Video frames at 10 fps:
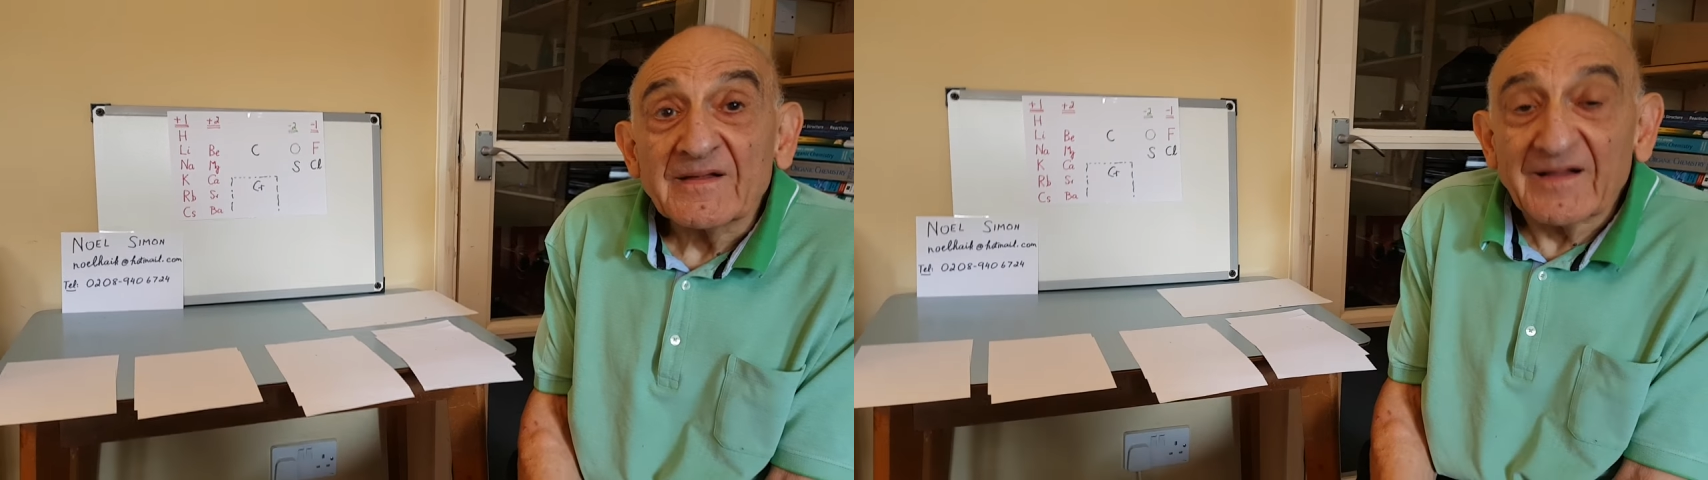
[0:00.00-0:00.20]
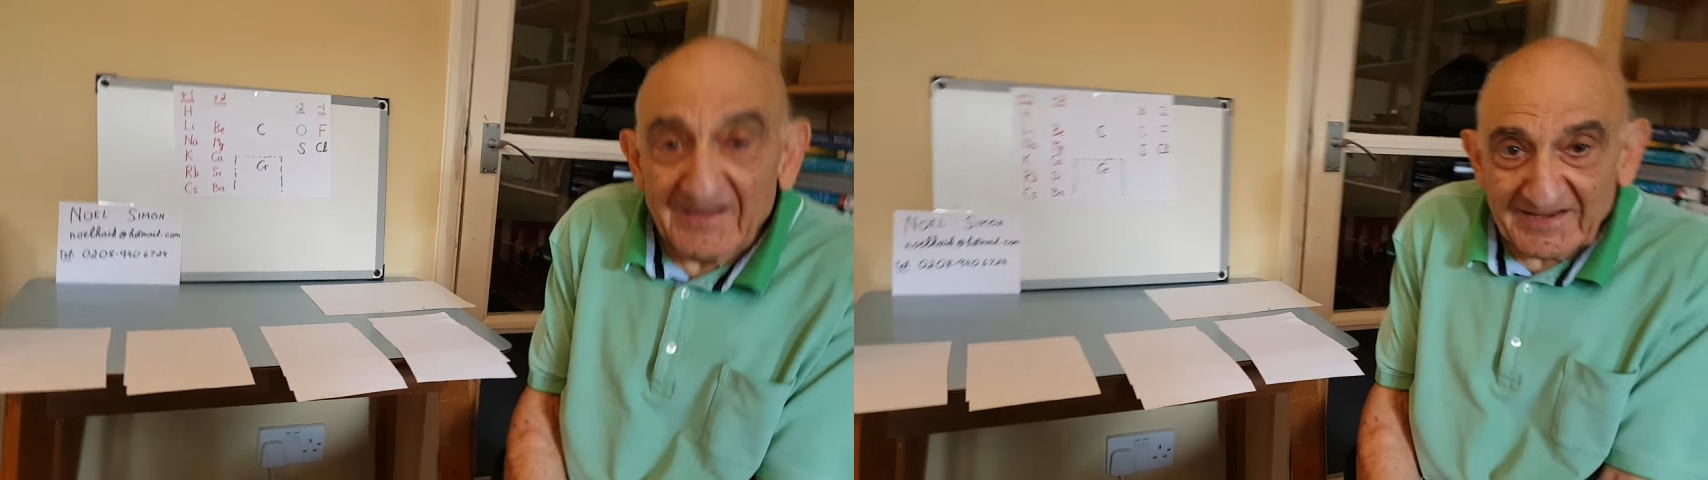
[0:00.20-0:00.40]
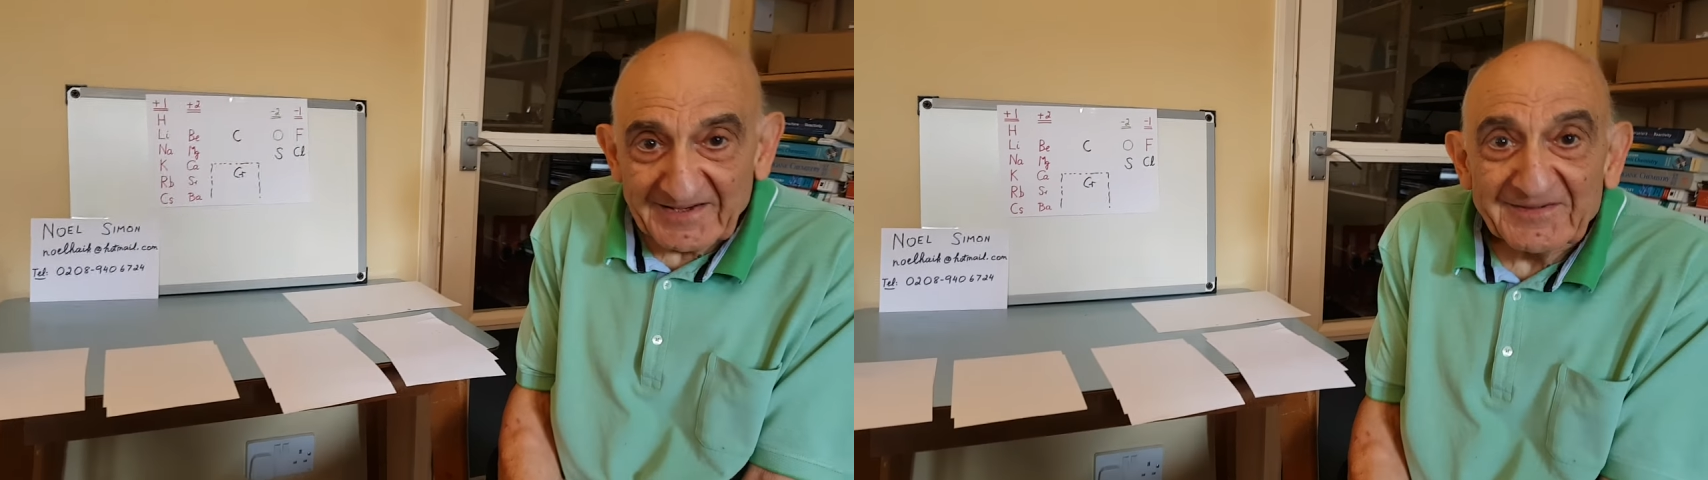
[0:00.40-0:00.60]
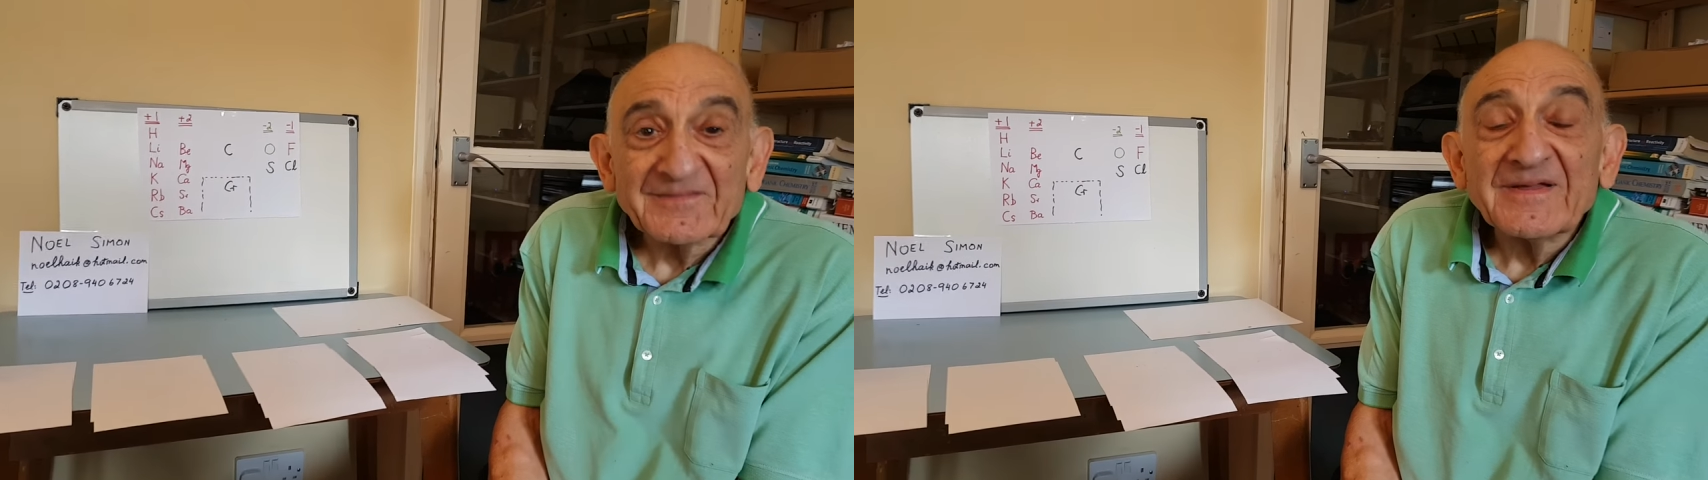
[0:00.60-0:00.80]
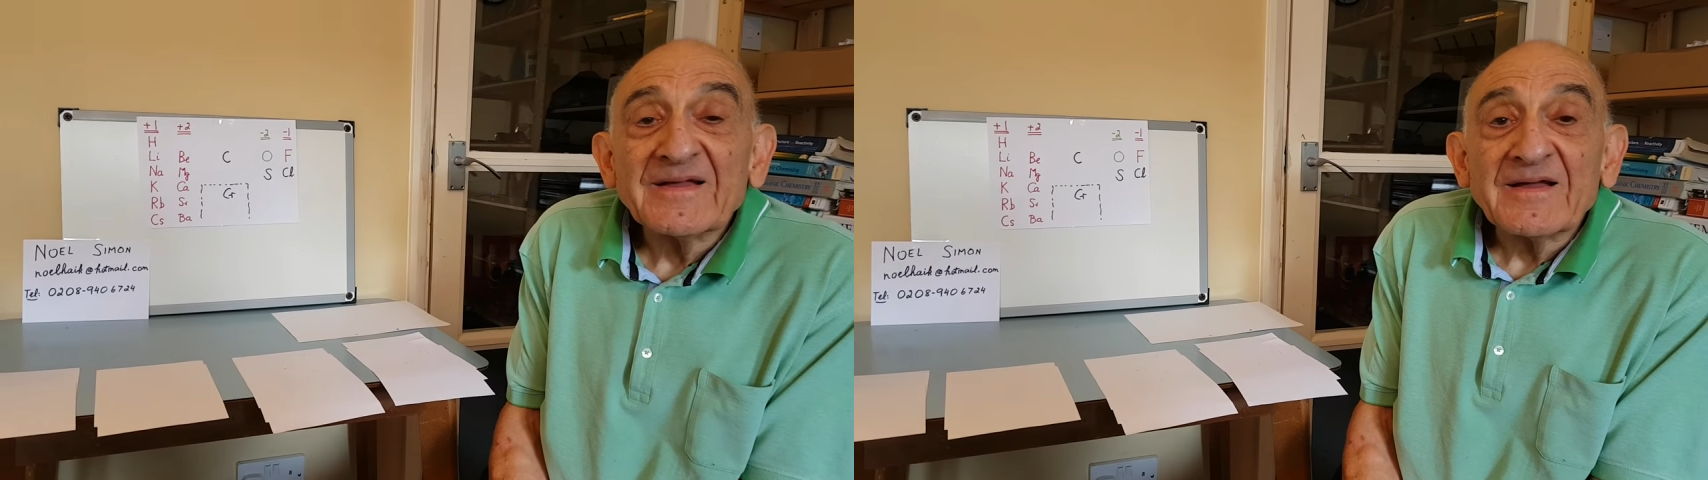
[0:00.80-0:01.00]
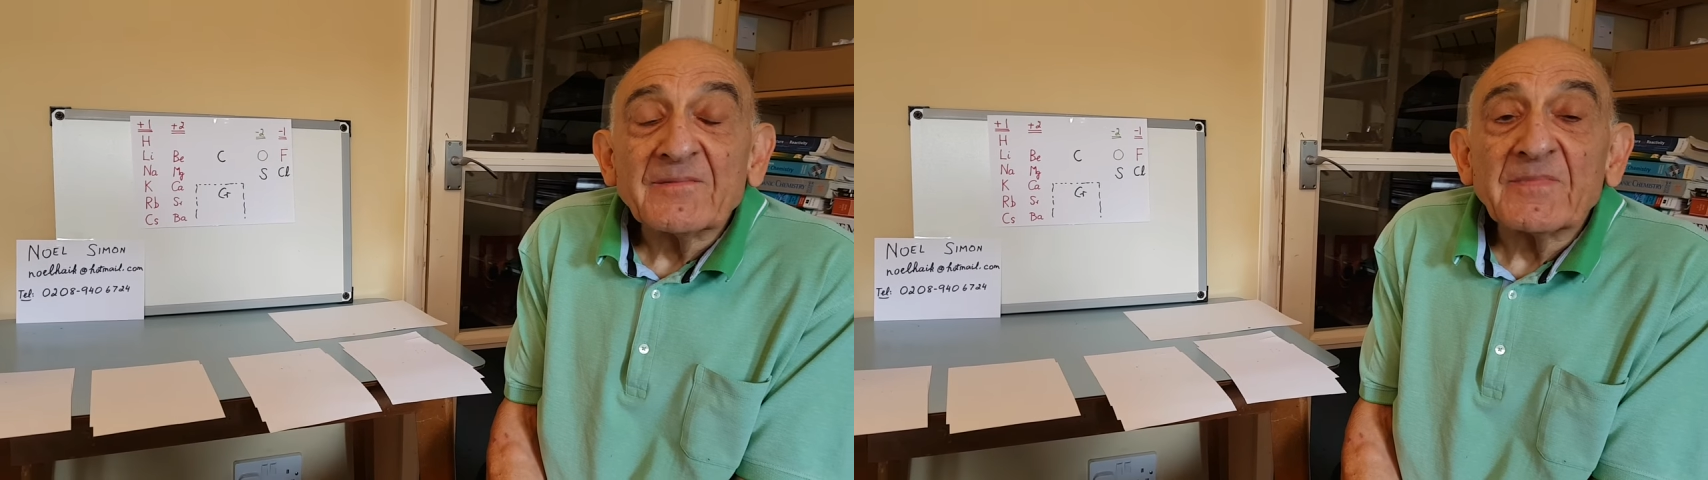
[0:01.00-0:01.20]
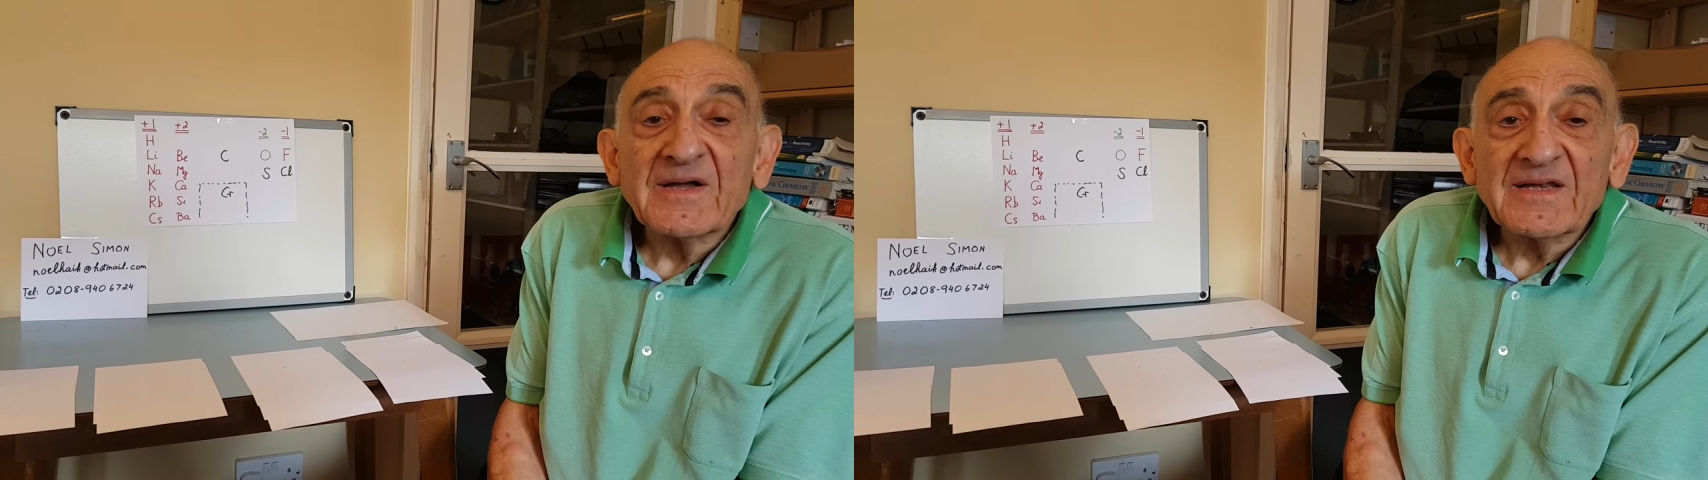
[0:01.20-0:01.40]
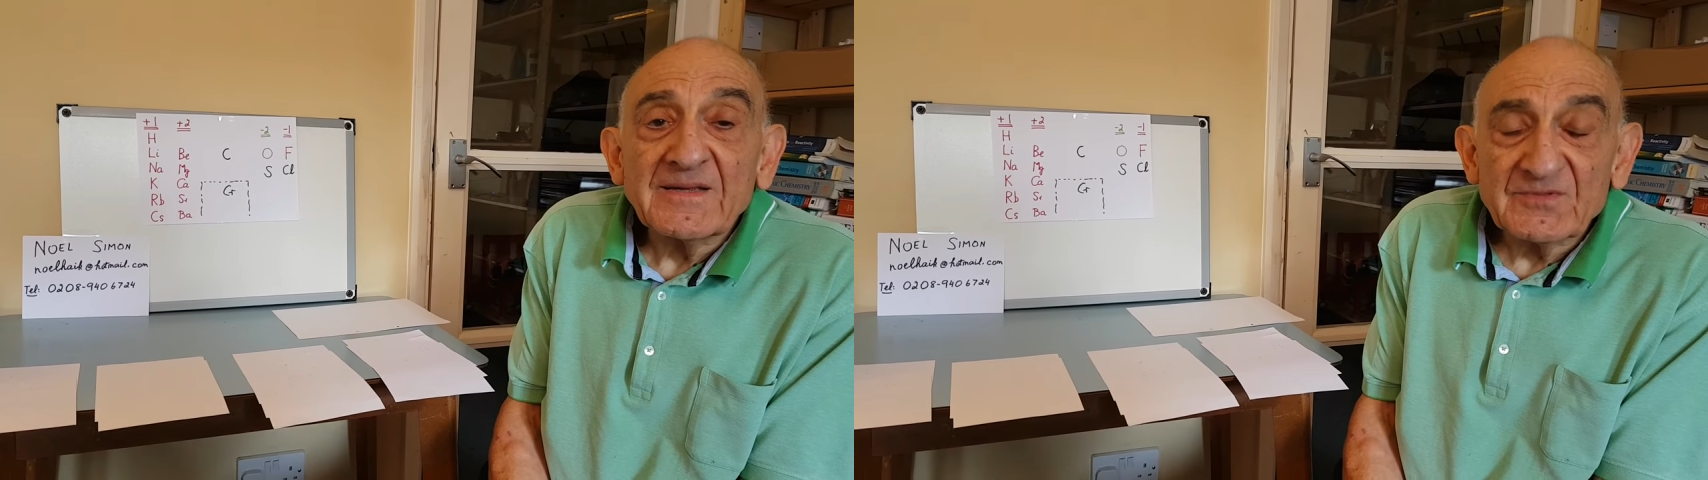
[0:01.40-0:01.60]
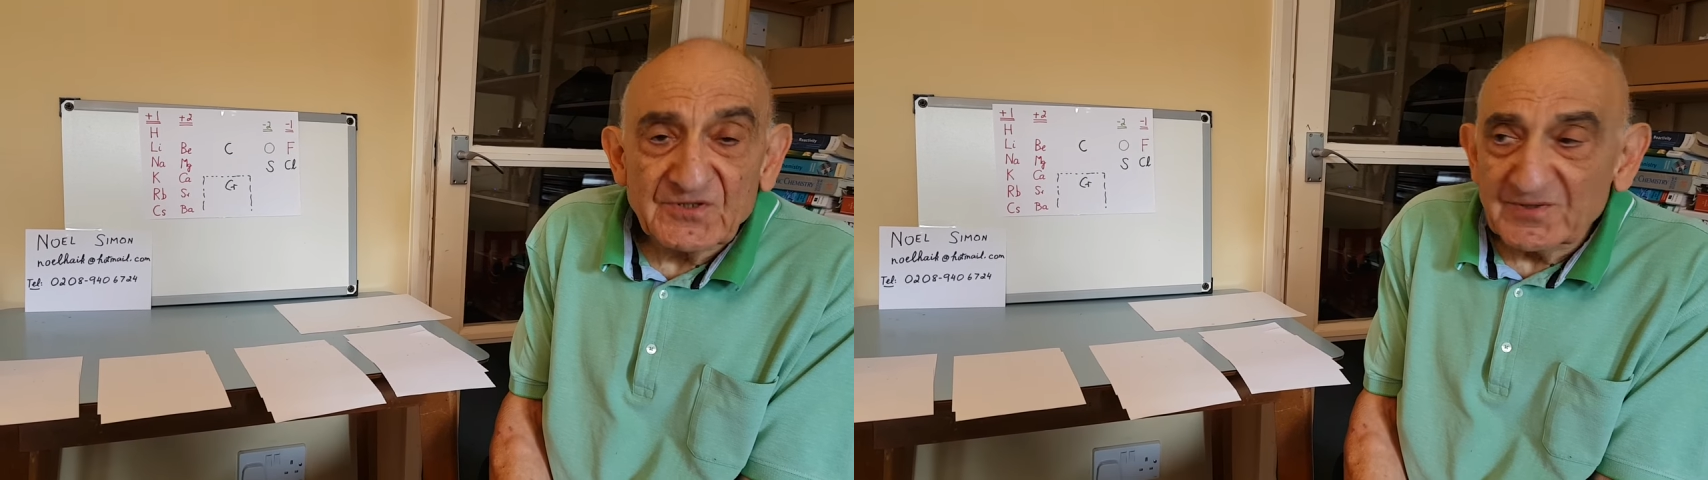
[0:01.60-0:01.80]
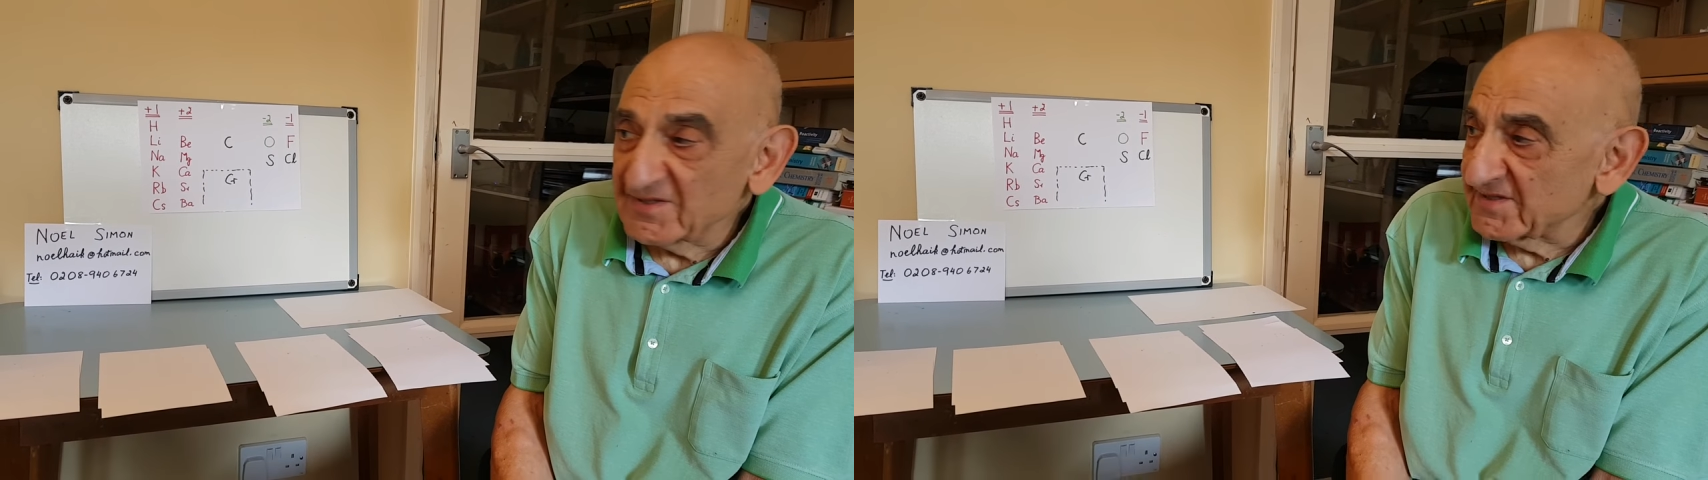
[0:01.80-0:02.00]
Hi, my name is
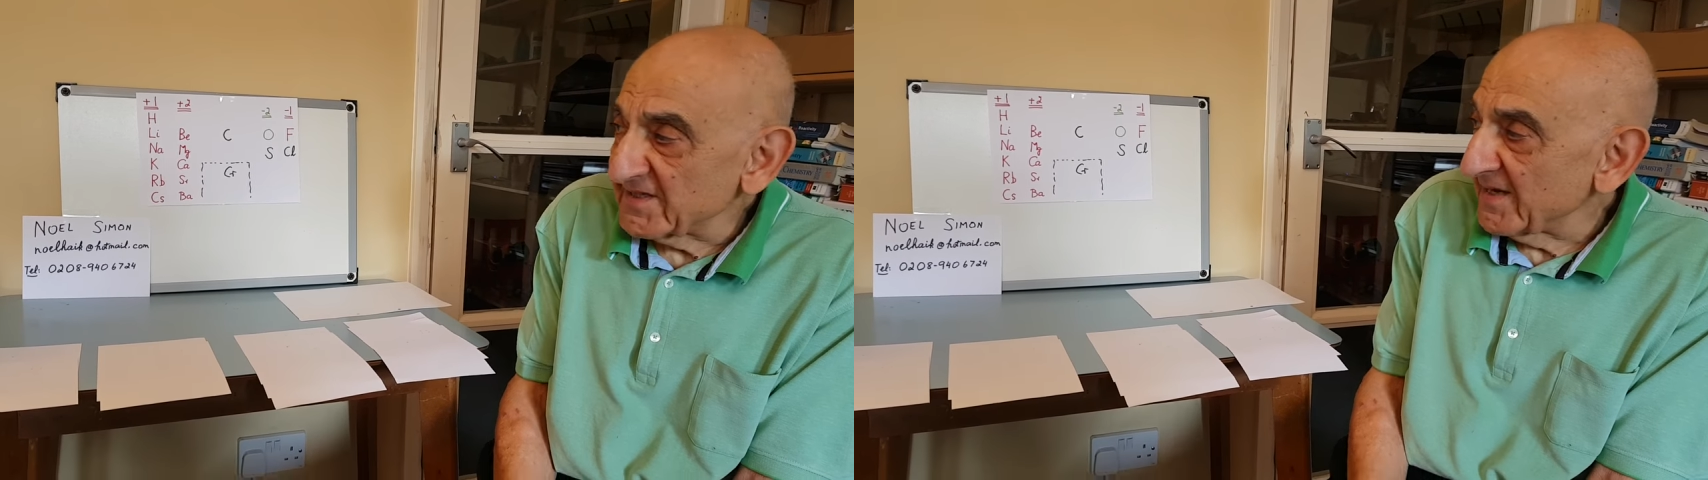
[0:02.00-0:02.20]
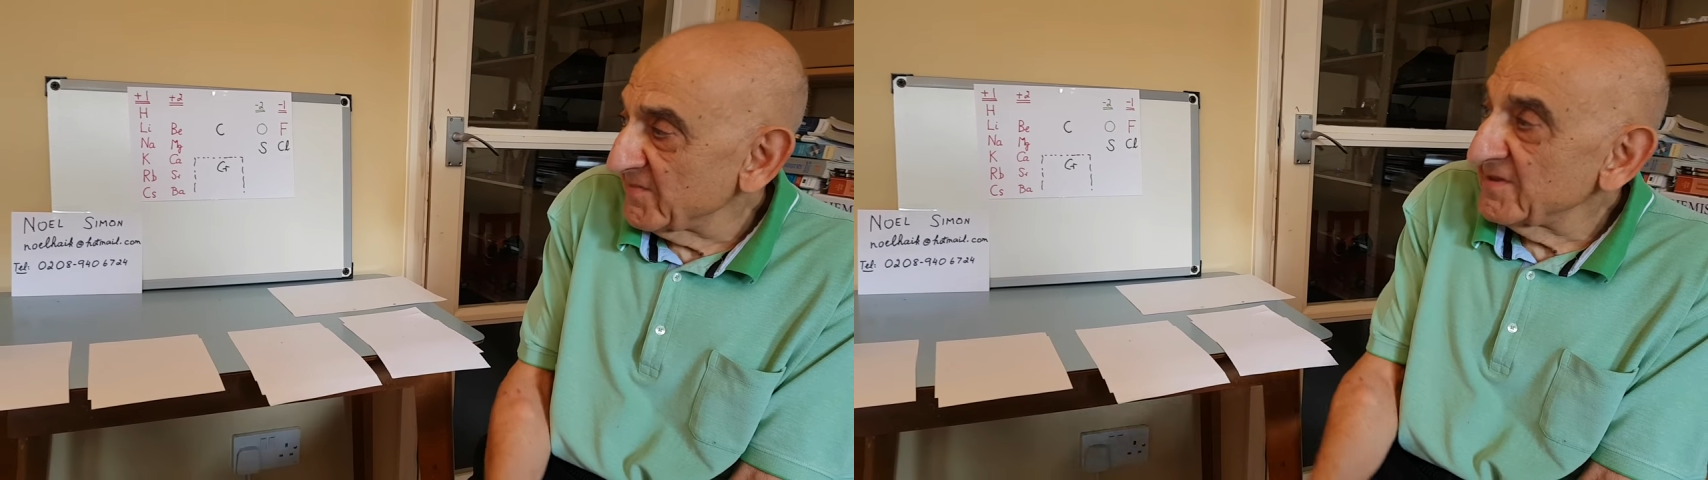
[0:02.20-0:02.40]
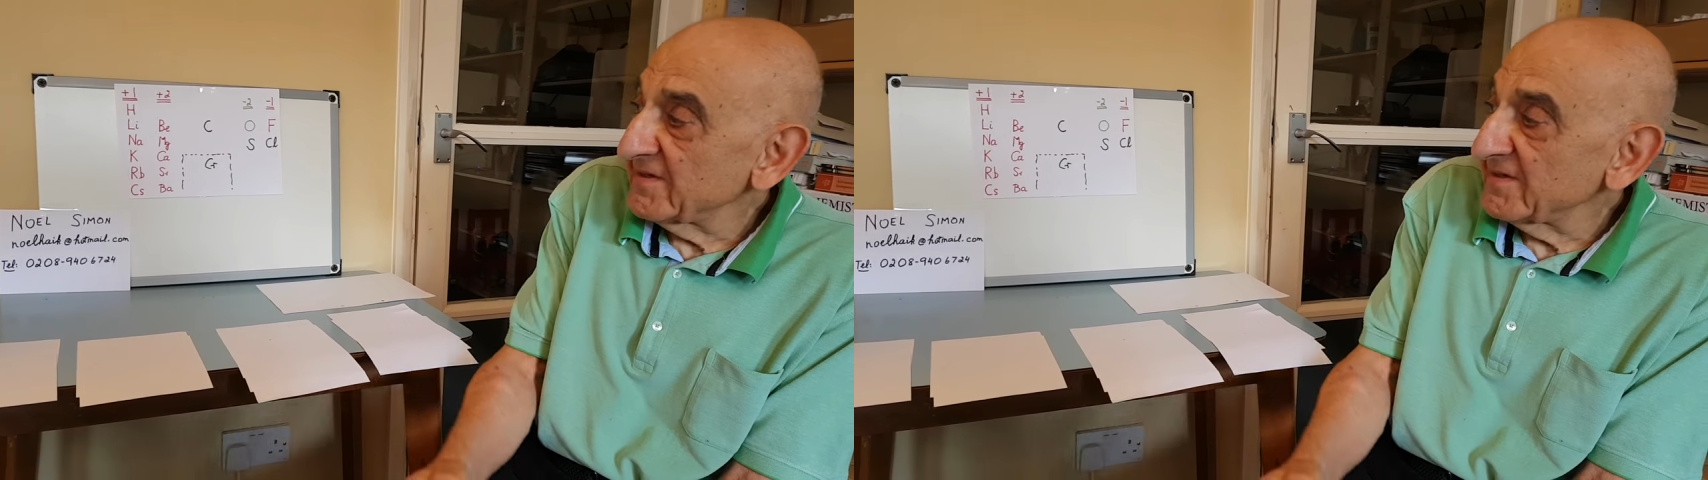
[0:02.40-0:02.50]
Noel Simon,